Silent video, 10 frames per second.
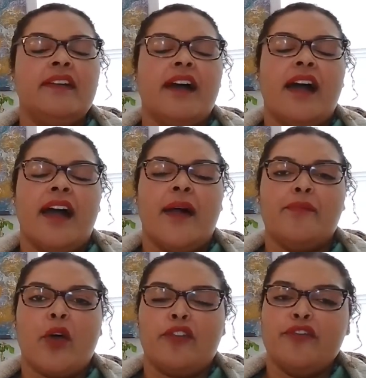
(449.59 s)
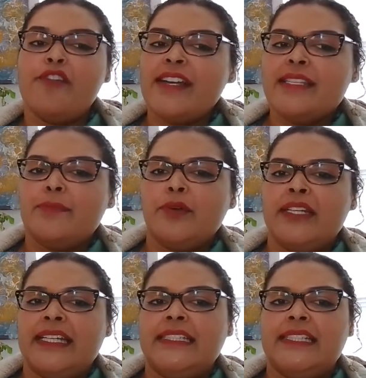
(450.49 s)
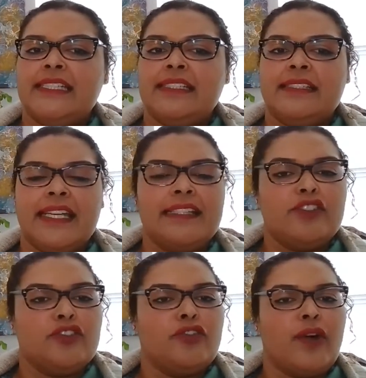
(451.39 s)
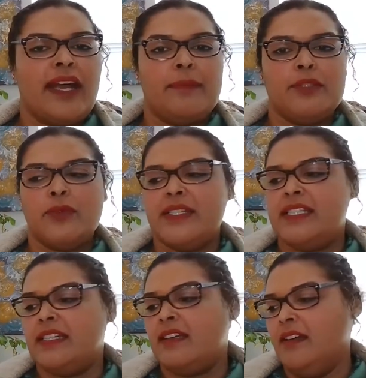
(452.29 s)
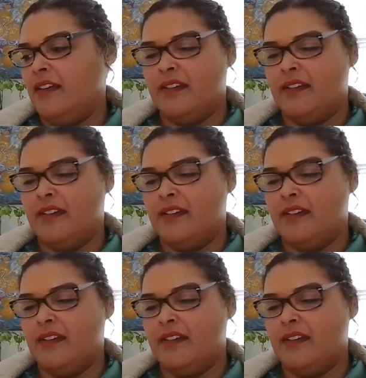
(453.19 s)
on Facebook, LinkedIn, Instagram, Twitter,